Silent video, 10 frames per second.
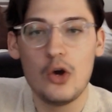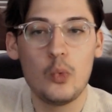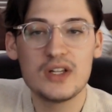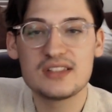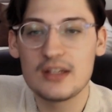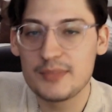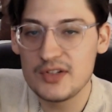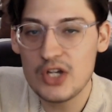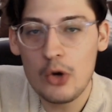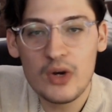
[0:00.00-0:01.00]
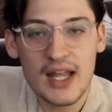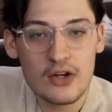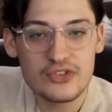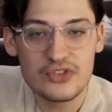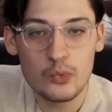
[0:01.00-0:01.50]
What's something no one
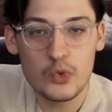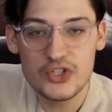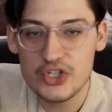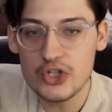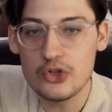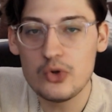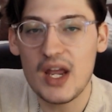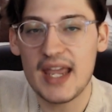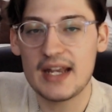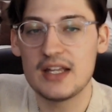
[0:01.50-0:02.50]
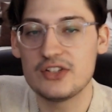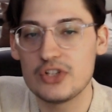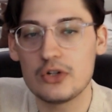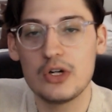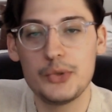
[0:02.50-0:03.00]
else would do and
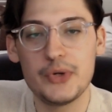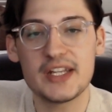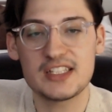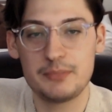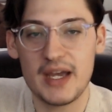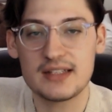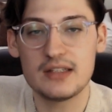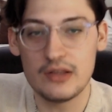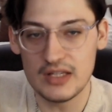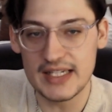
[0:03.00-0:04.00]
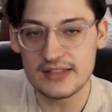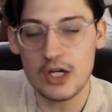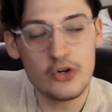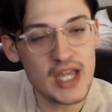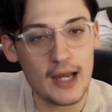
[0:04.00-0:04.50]
Hisoka would expect the least?
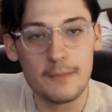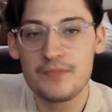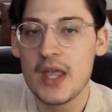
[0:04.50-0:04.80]
Oh, yeah.